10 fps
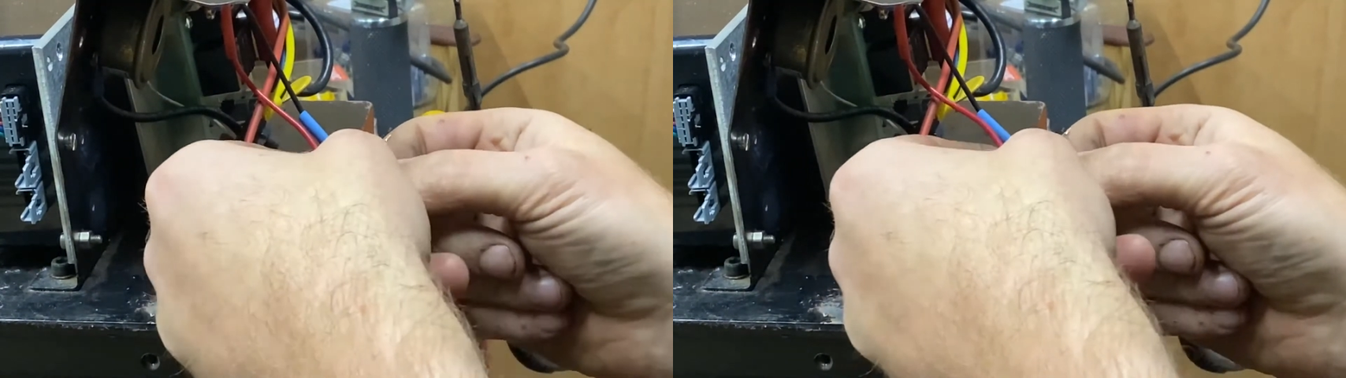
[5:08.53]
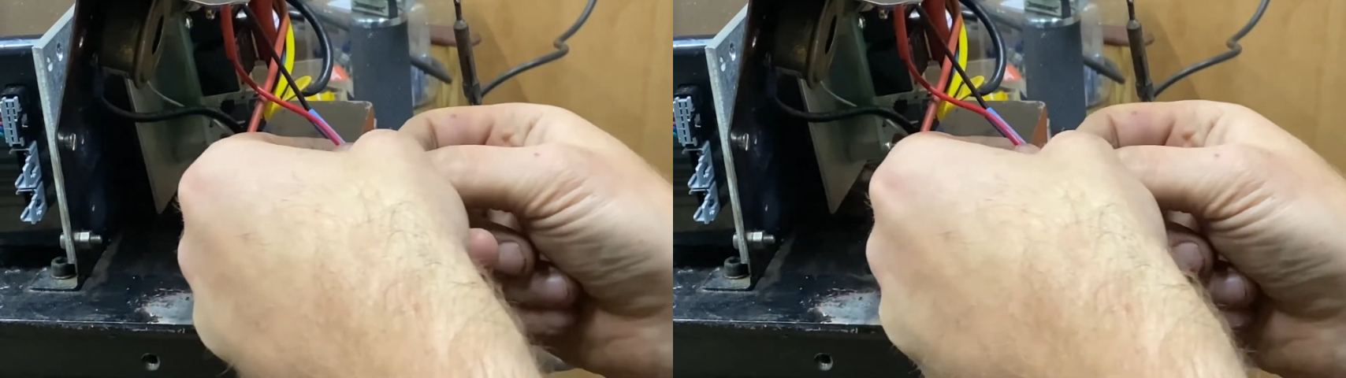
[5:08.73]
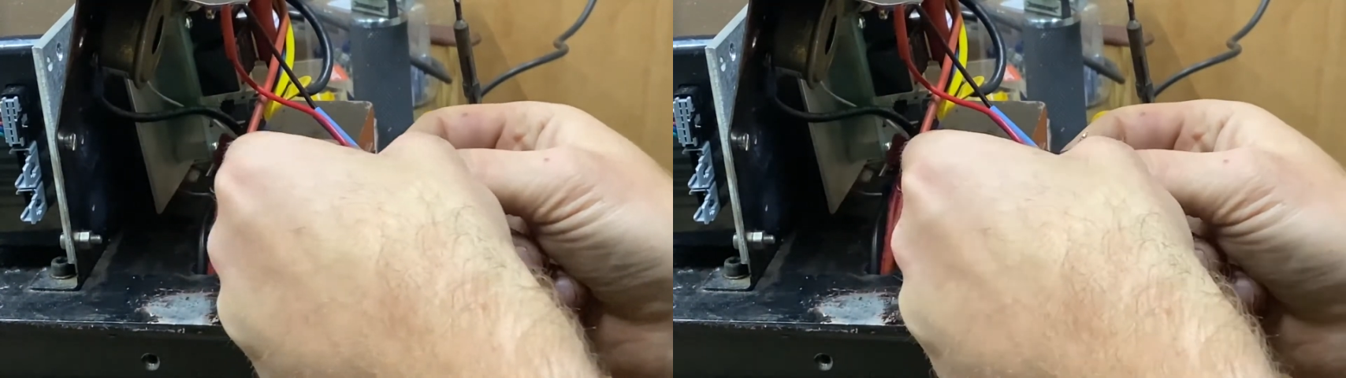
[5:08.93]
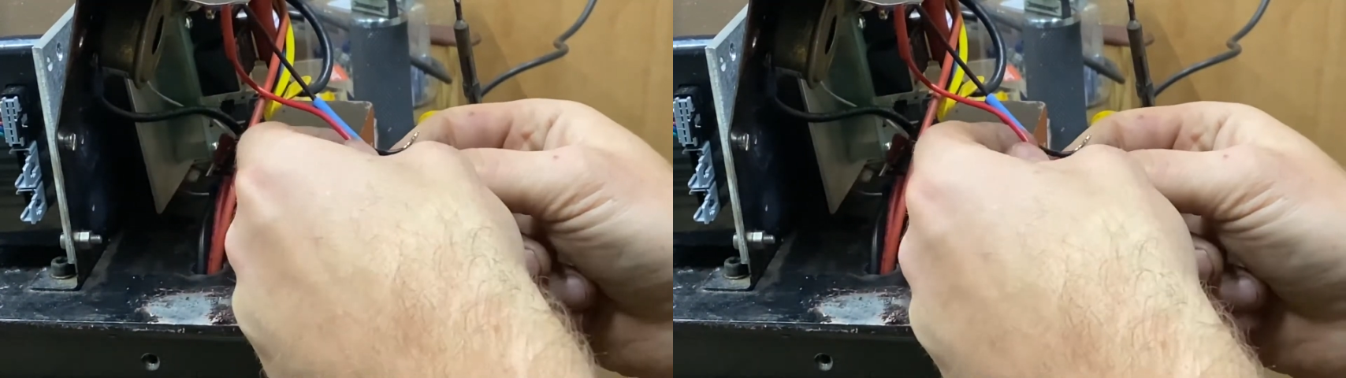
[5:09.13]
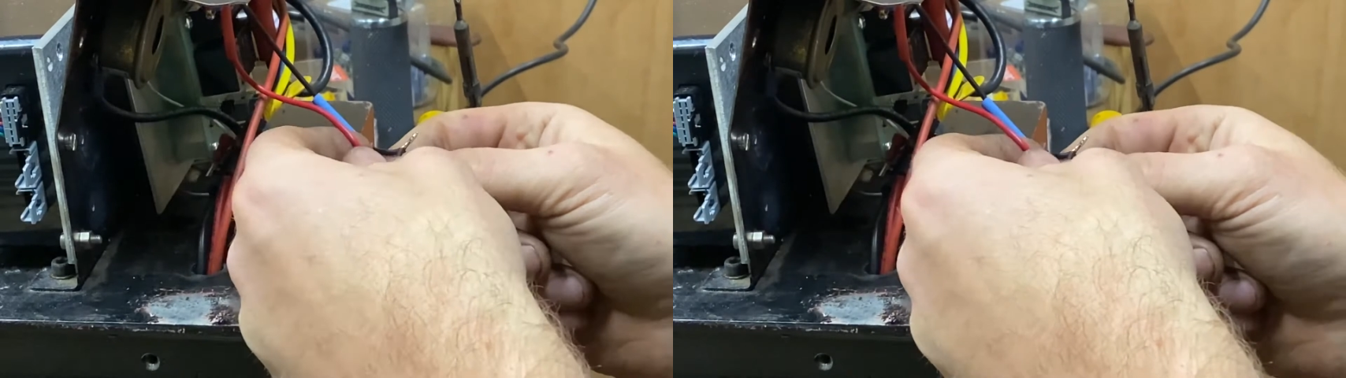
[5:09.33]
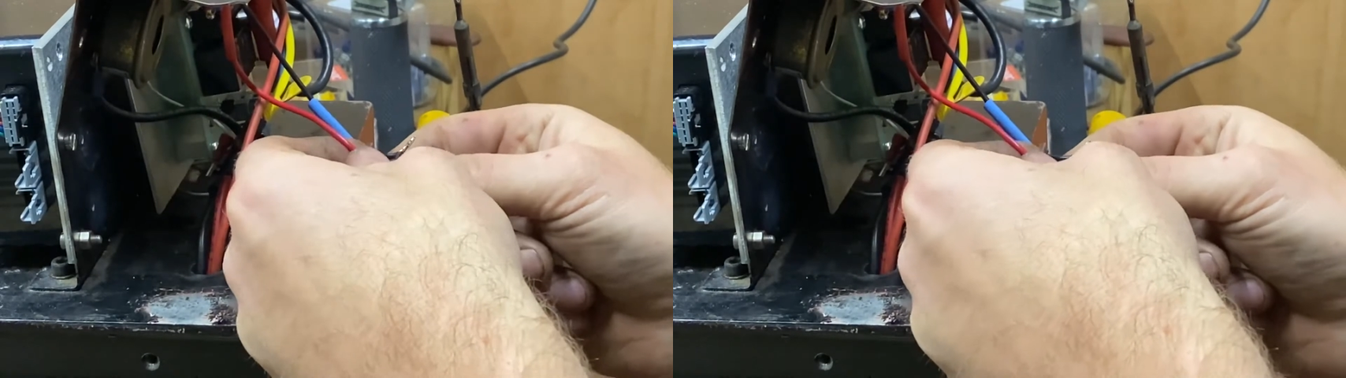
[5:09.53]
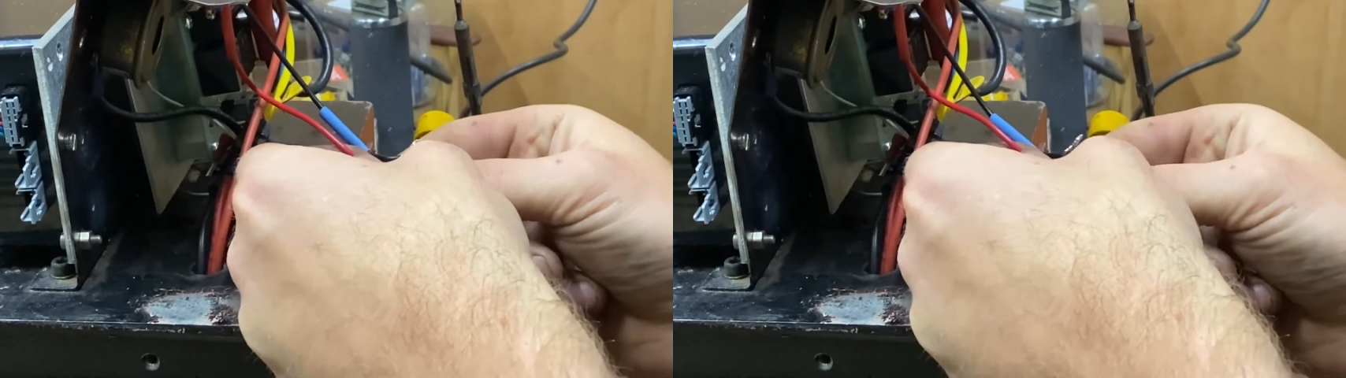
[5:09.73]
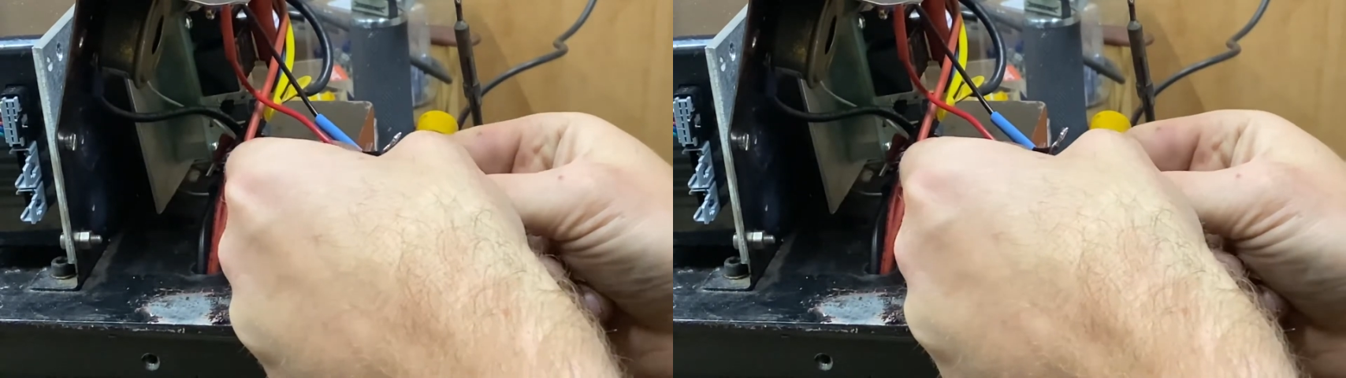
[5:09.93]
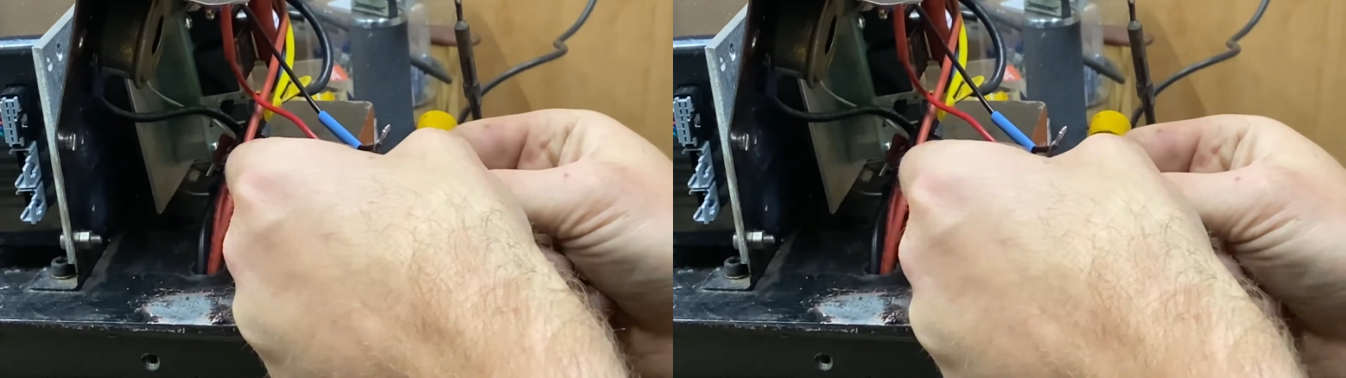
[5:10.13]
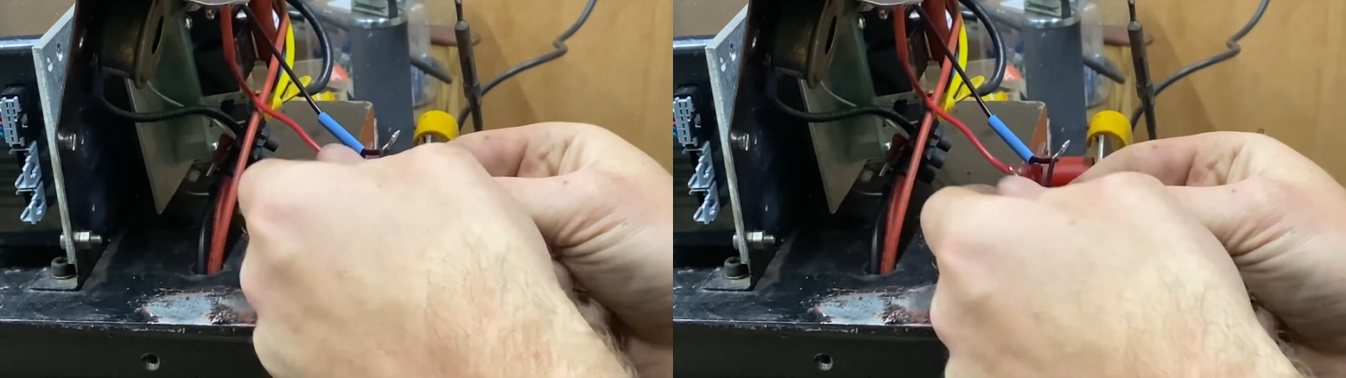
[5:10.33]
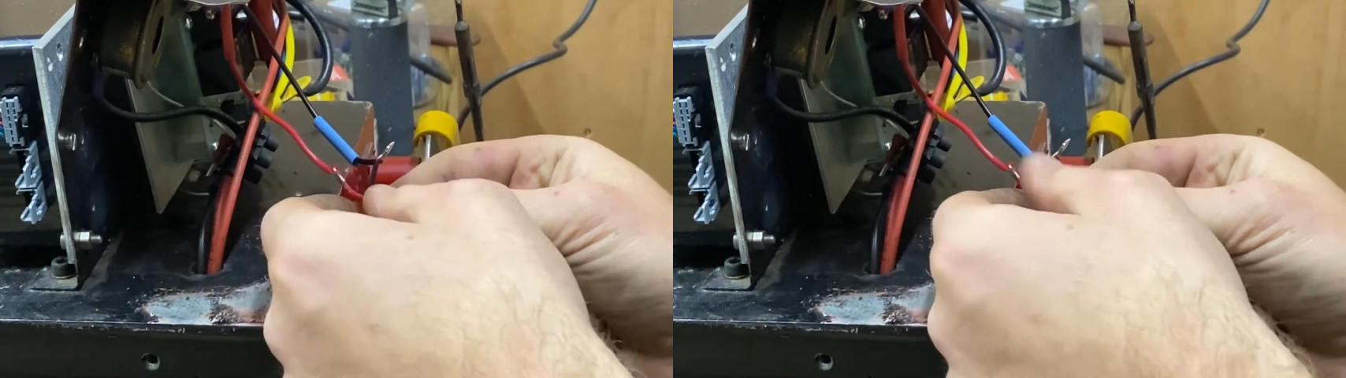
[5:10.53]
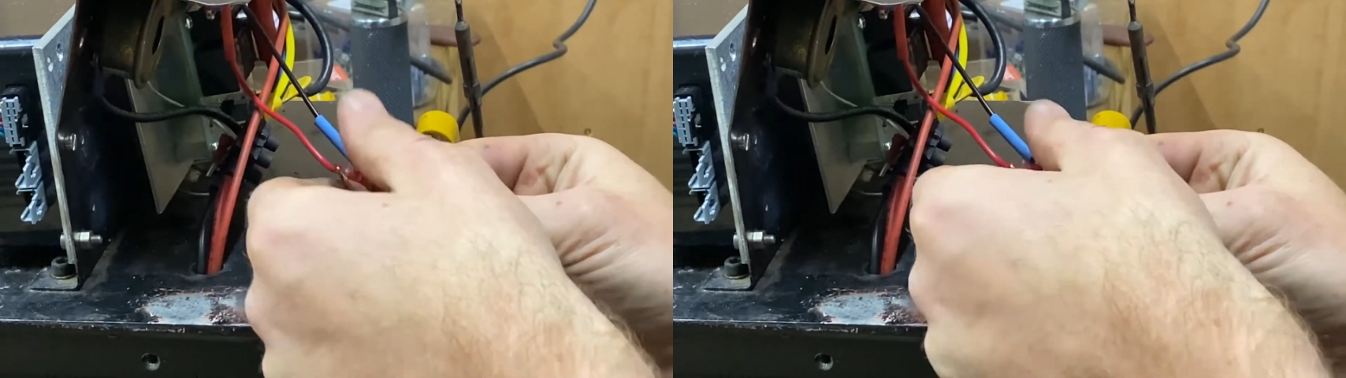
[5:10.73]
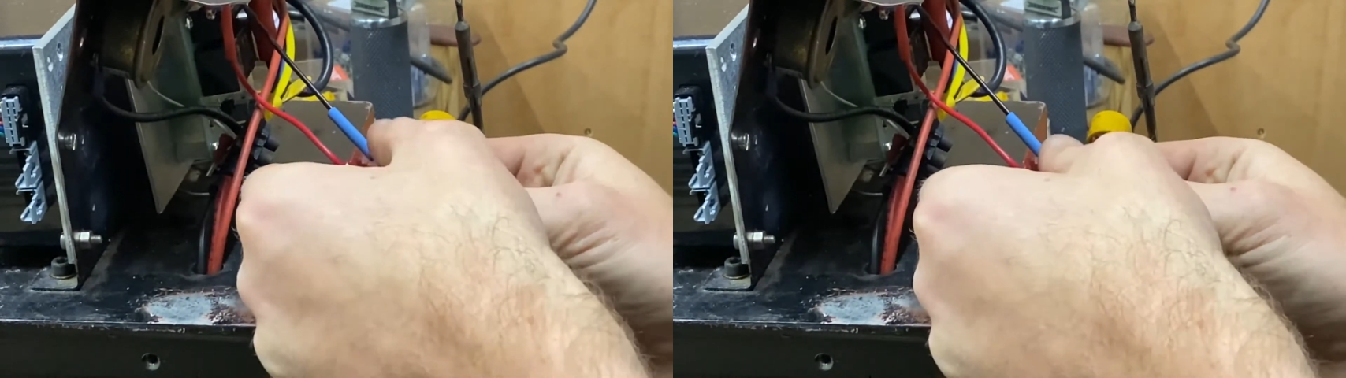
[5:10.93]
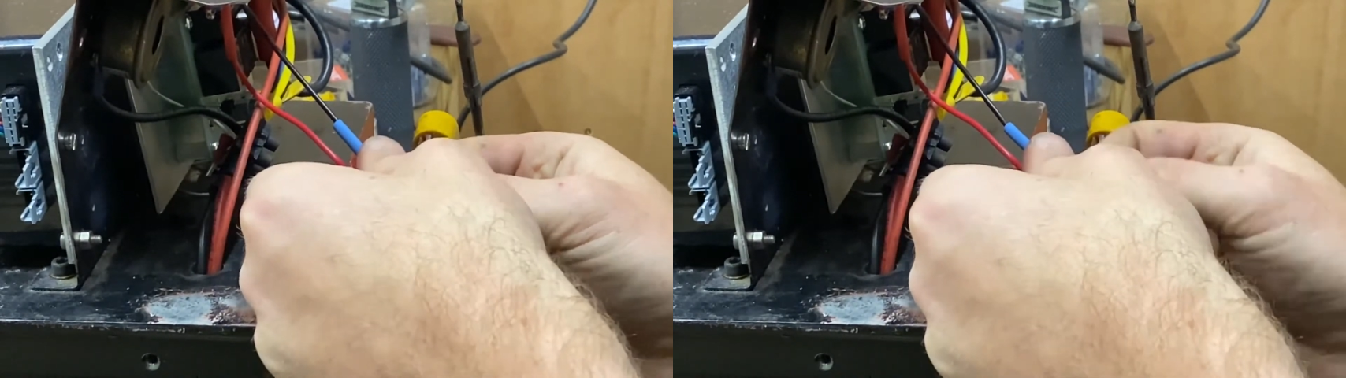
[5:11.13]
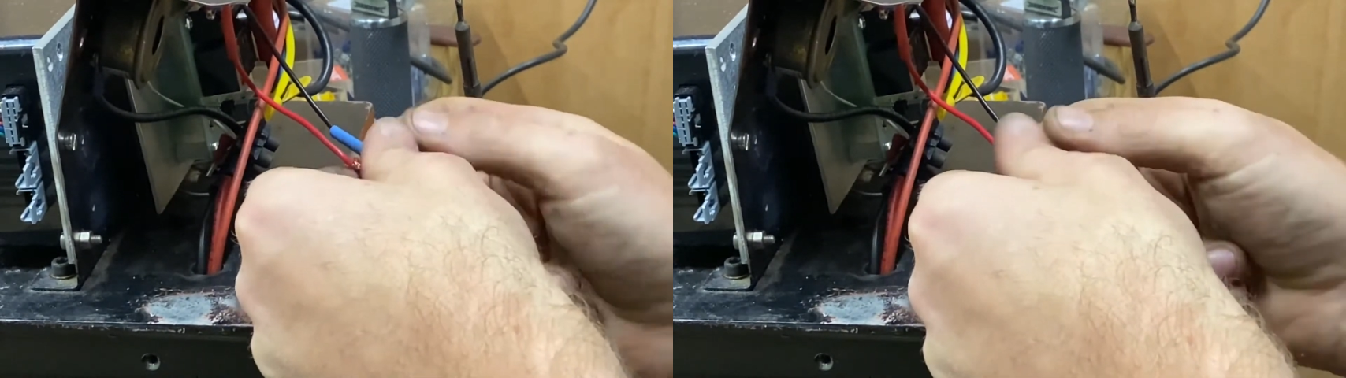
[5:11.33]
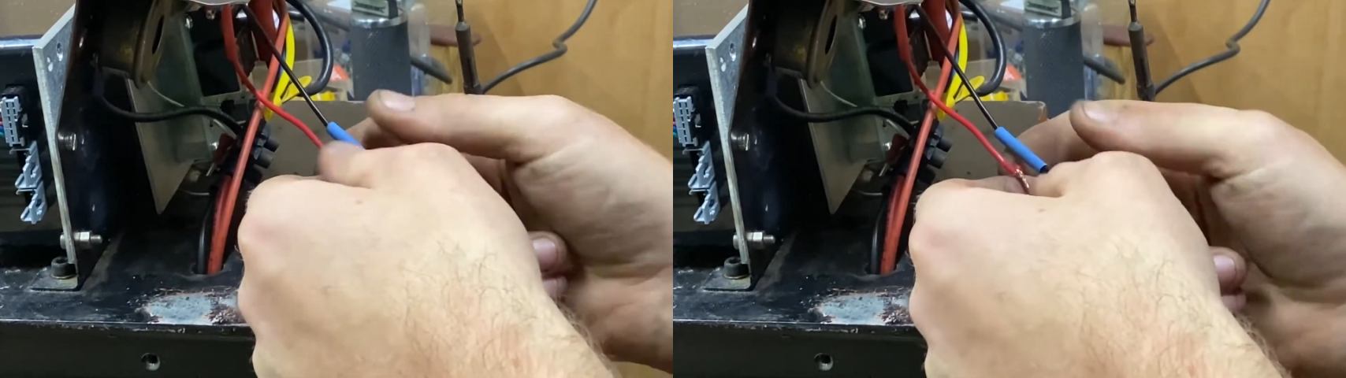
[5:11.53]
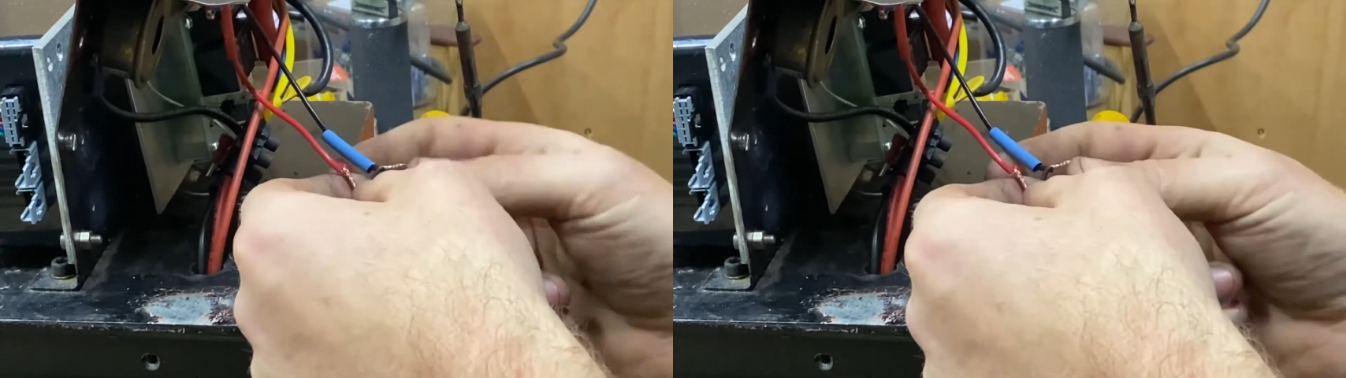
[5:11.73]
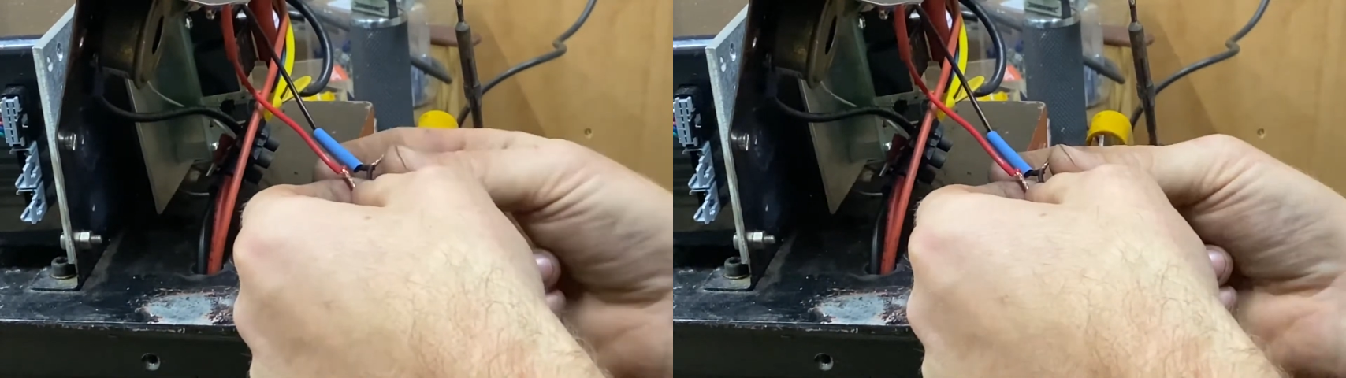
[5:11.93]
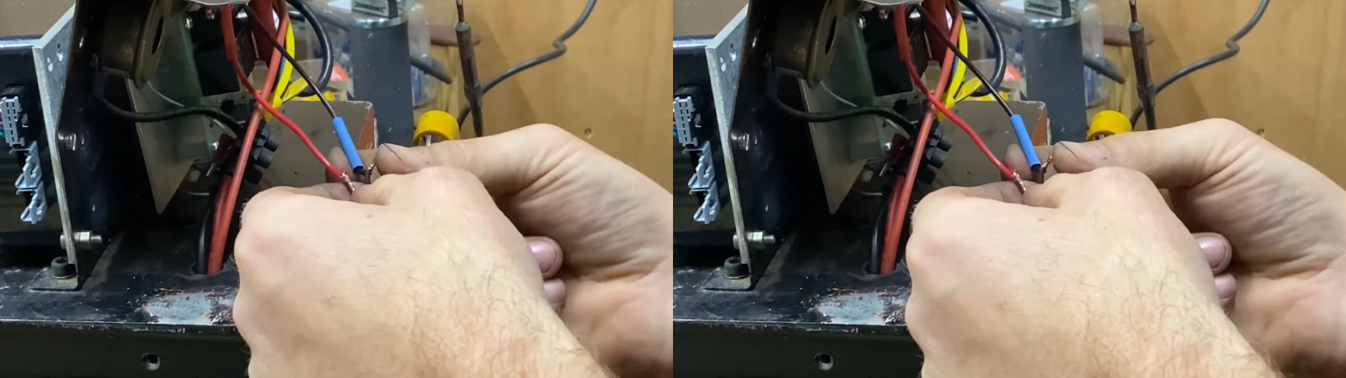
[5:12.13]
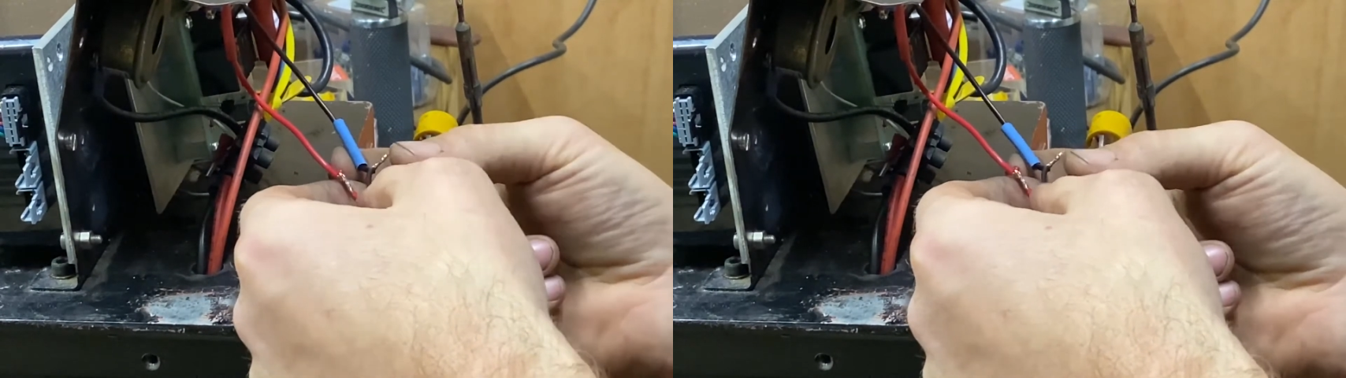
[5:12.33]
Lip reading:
No face is visible, so there are no lips to read.